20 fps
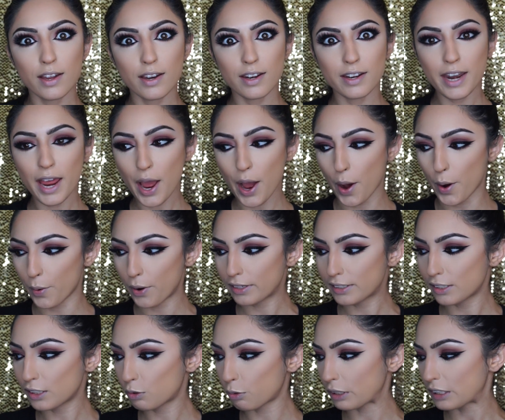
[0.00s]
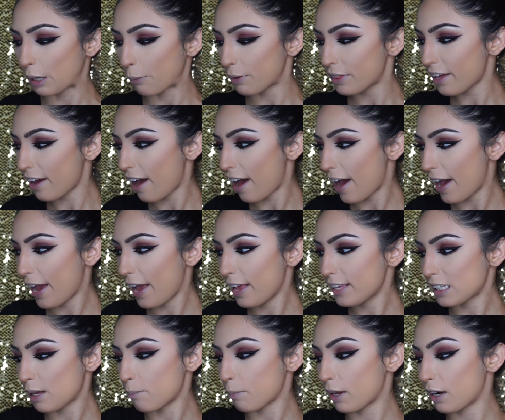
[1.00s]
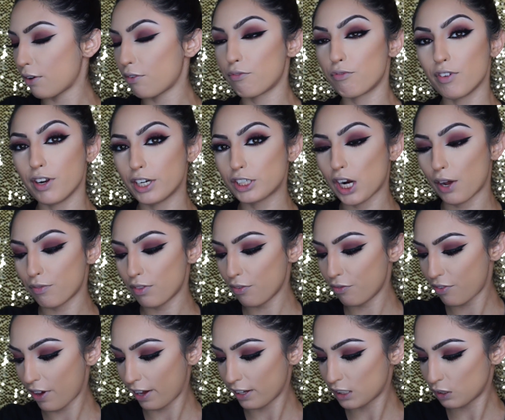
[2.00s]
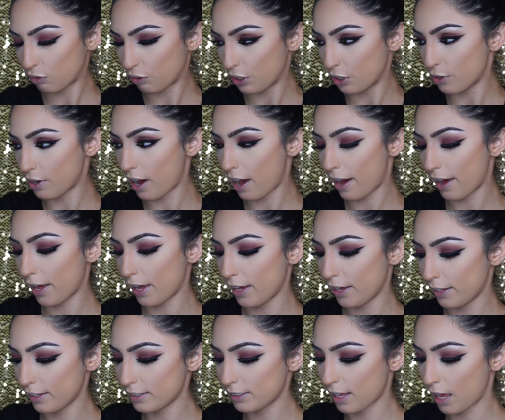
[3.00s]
Now, since we're done with the eyes, I'm gonna finish off the face for you guys.